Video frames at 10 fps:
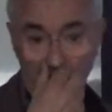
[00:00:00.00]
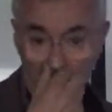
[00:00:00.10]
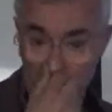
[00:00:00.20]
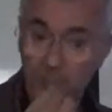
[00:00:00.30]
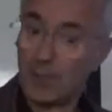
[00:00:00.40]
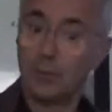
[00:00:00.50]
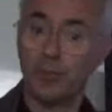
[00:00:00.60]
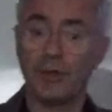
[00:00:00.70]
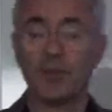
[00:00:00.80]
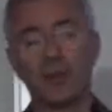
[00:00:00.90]
Some
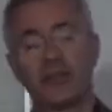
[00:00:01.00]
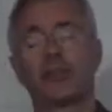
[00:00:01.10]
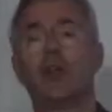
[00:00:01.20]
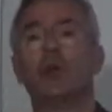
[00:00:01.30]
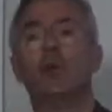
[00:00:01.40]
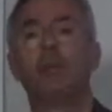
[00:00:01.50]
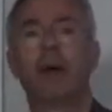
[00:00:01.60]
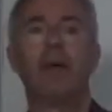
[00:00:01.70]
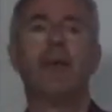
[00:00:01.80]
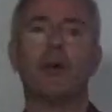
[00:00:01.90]
companies are so
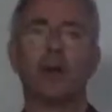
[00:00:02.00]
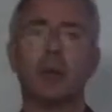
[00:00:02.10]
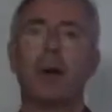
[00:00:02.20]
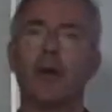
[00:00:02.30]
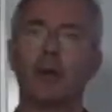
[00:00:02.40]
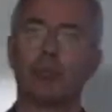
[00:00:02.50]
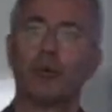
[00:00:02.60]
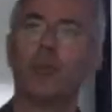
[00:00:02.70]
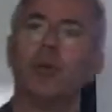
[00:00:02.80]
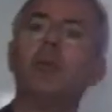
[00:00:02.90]
paranoid about the
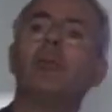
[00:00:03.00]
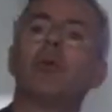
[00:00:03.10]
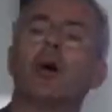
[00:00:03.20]
problems